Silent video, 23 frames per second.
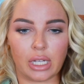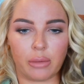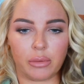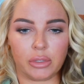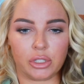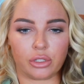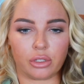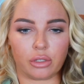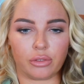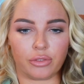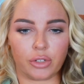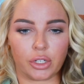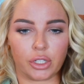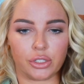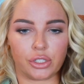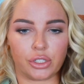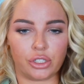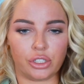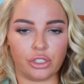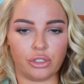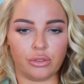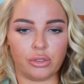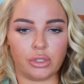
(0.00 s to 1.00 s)
damage refers
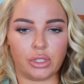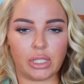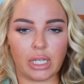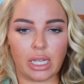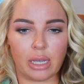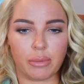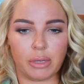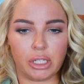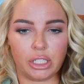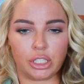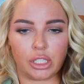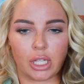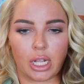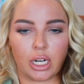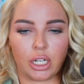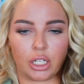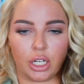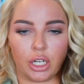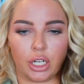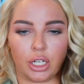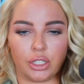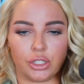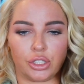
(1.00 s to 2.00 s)
to damage that
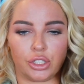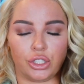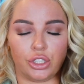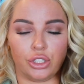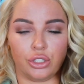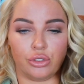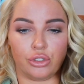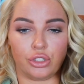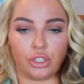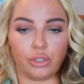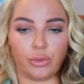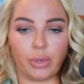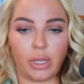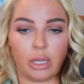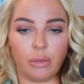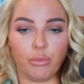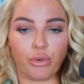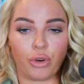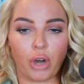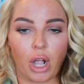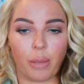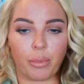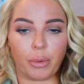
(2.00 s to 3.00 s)
occurs due to
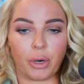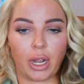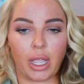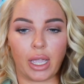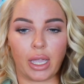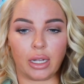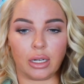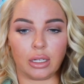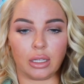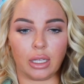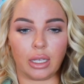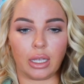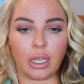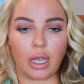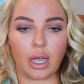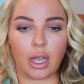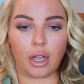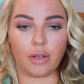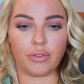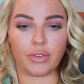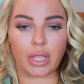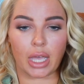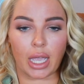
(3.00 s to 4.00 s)
improper handling
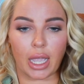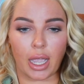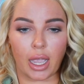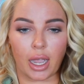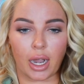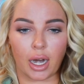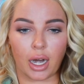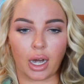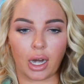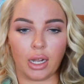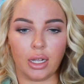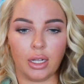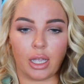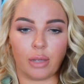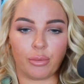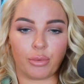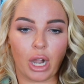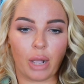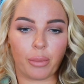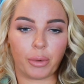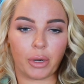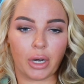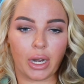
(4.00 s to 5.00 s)
of the hair.
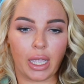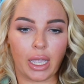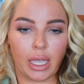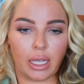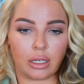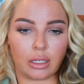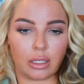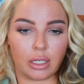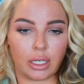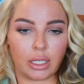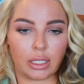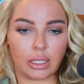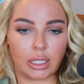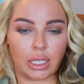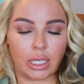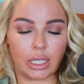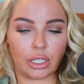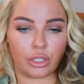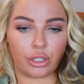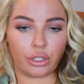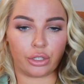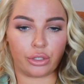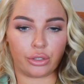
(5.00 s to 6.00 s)
Improper handling
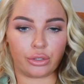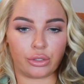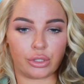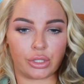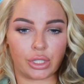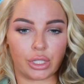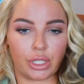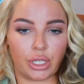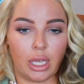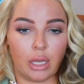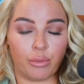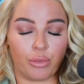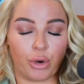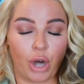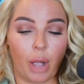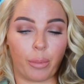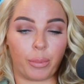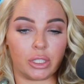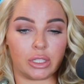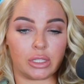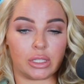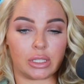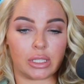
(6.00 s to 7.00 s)
includes
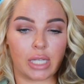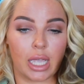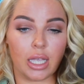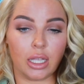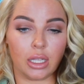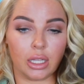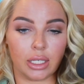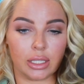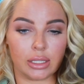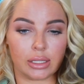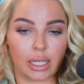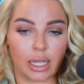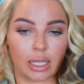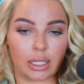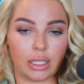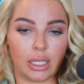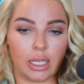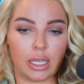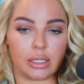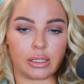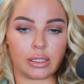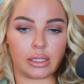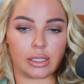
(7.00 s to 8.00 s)
improper detangling
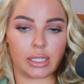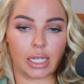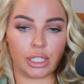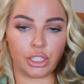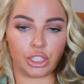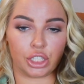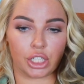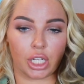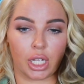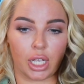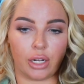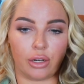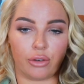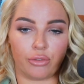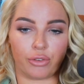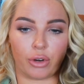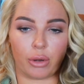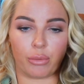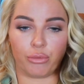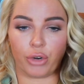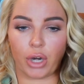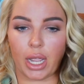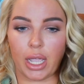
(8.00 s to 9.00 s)
techniques, tension
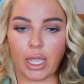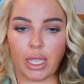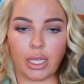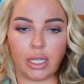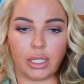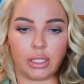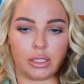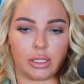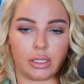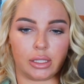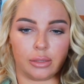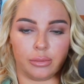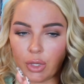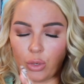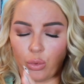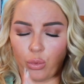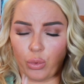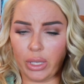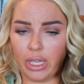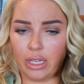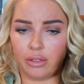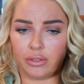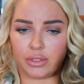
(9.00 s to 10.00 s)
from braids,
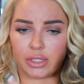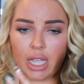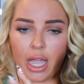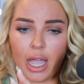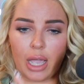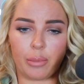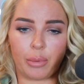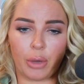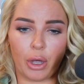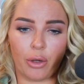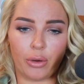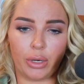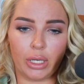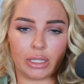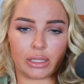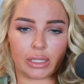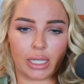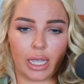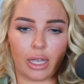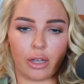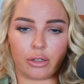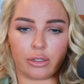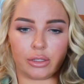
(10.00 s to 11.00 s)
weaves, high
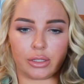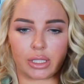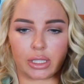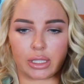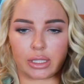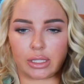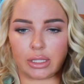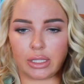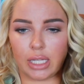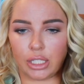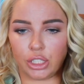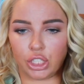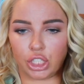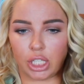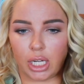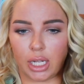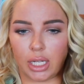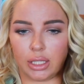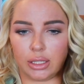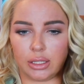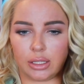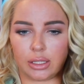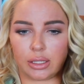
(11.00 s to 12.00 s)
ponytails,
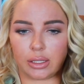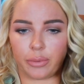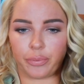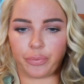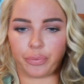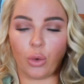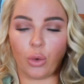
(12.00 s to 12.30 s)
extensions,